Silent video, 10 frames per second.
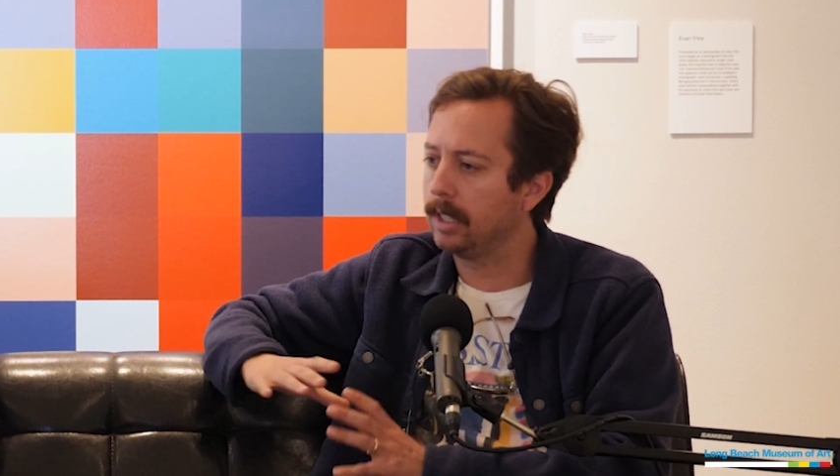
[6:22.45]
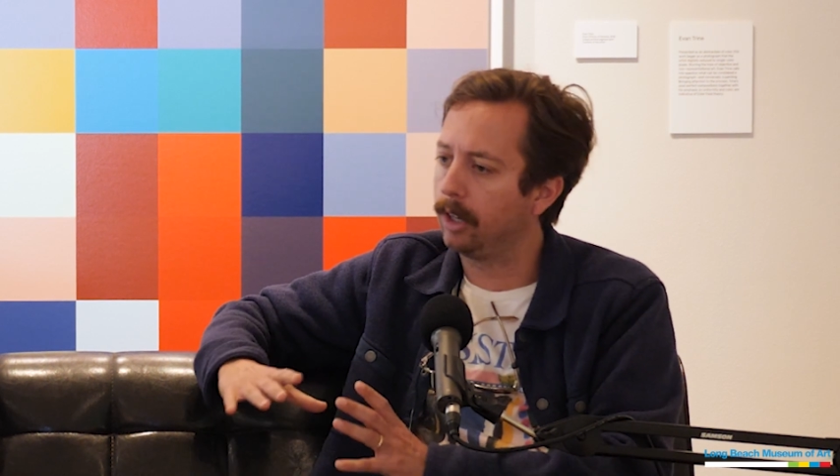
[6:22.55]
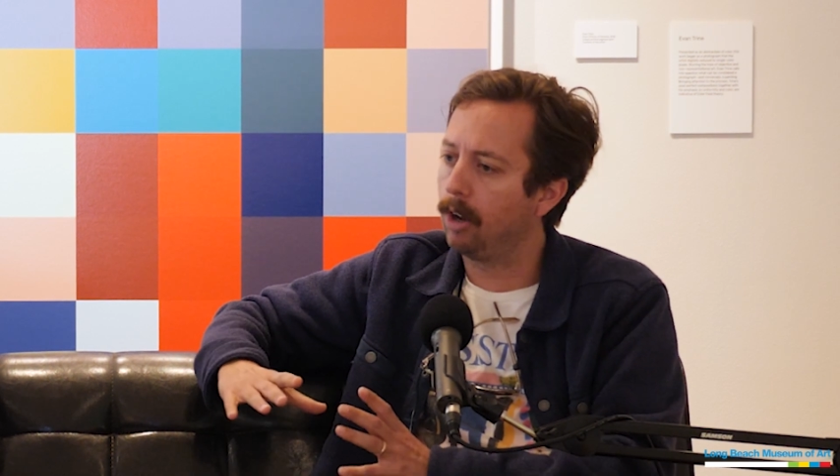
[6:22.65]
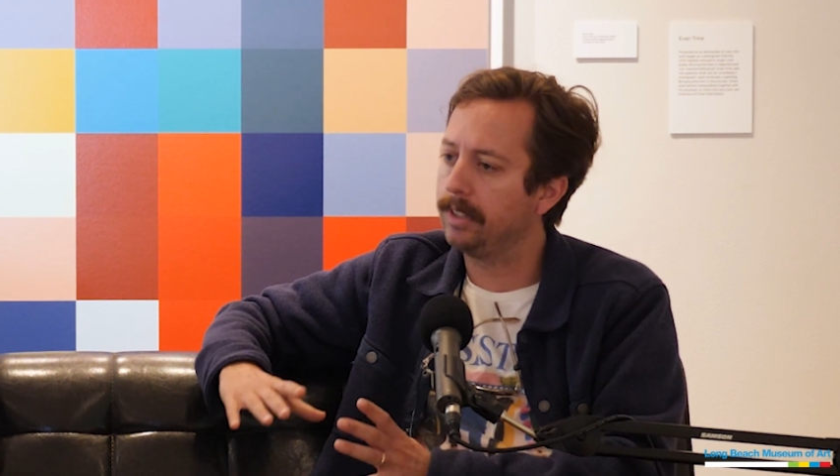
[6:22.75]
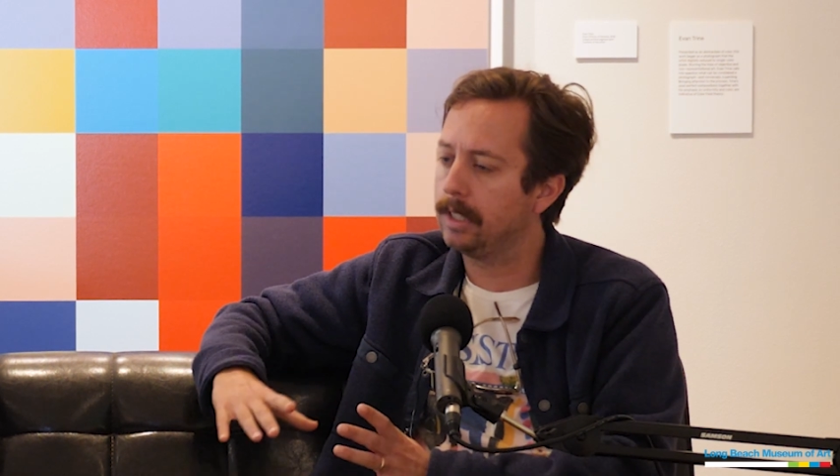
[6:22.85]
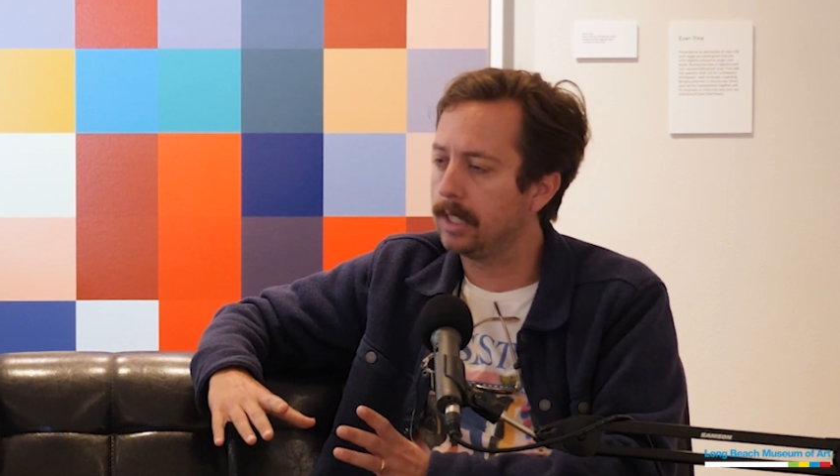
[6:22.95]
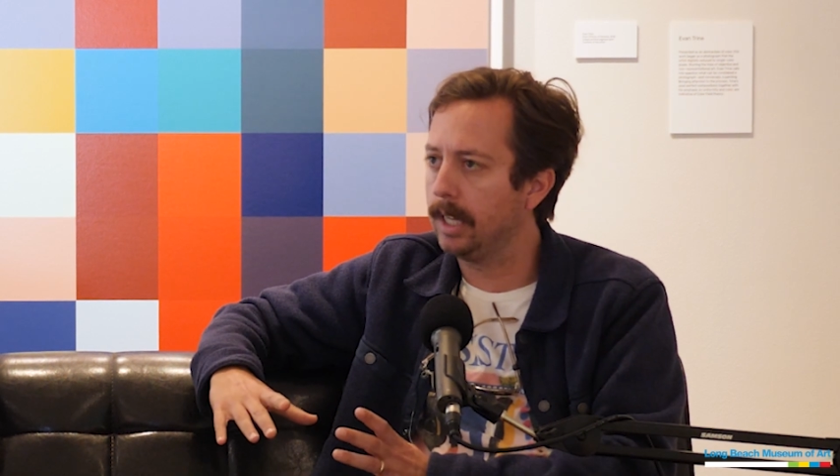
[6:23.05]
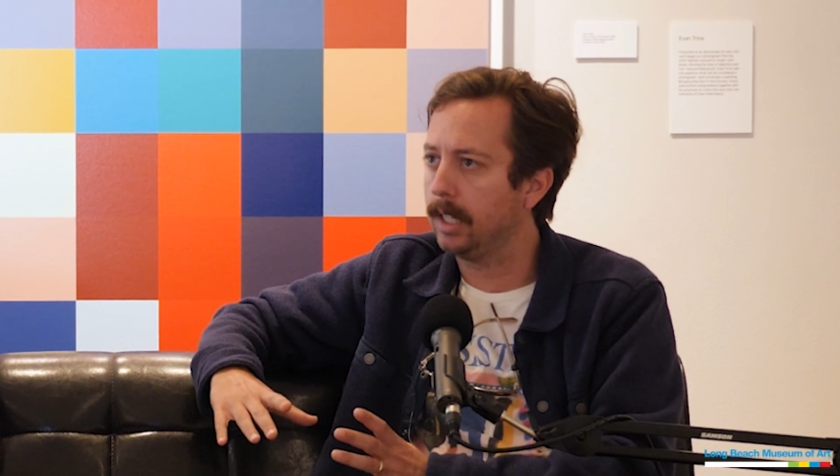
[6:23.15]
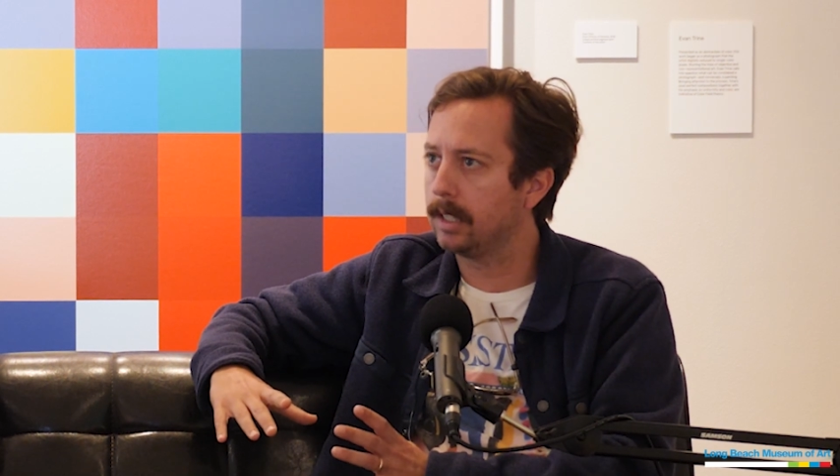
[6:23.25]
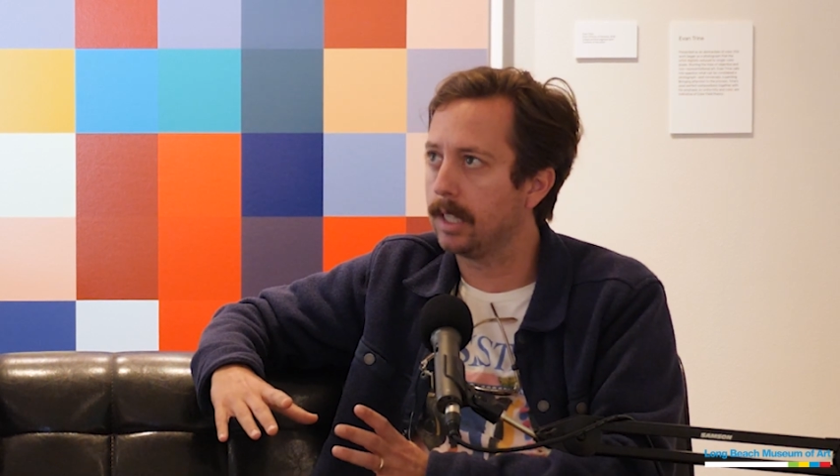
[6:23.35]
like all these
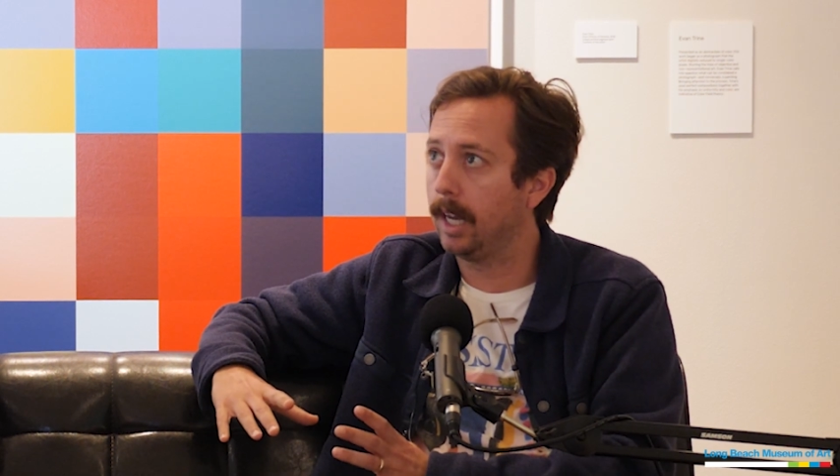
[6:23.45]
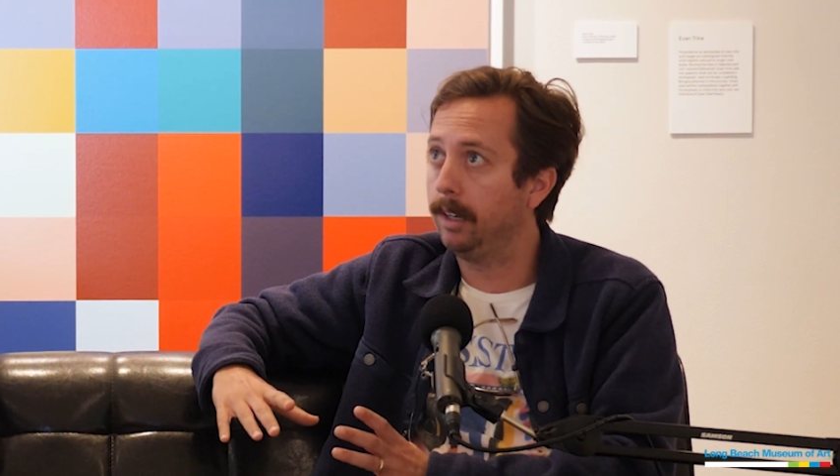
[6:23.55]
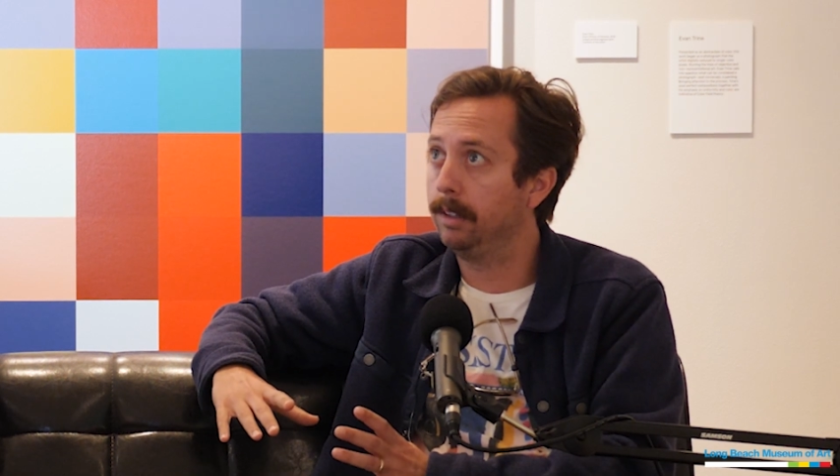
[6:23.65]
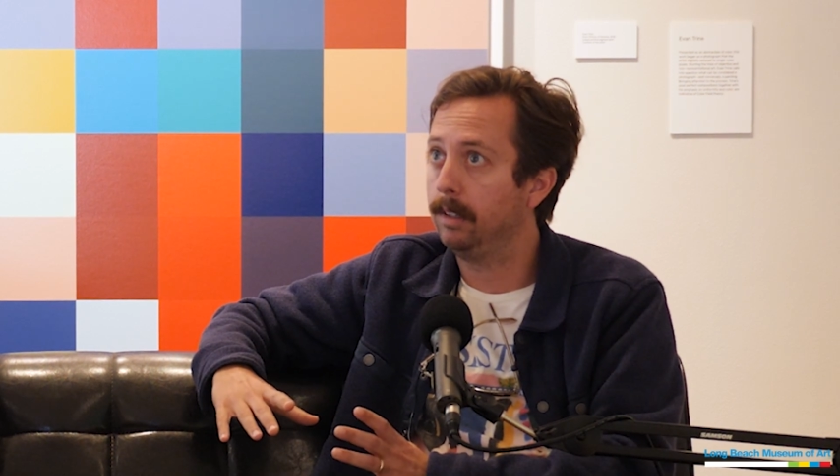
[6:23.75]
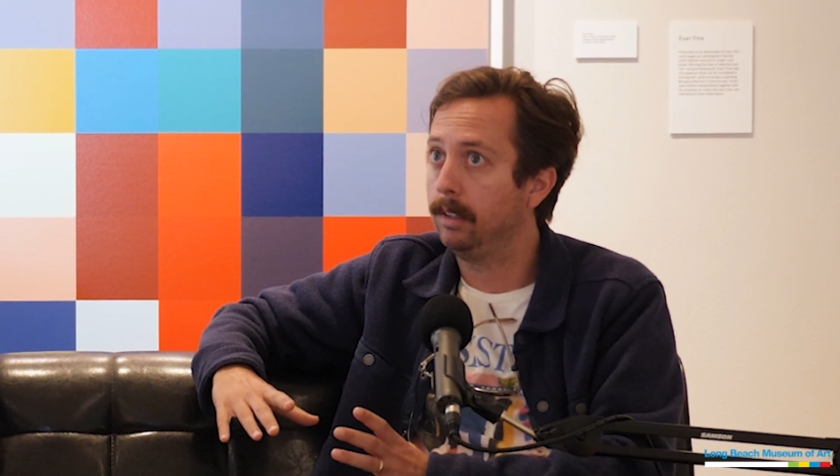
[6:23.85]
things that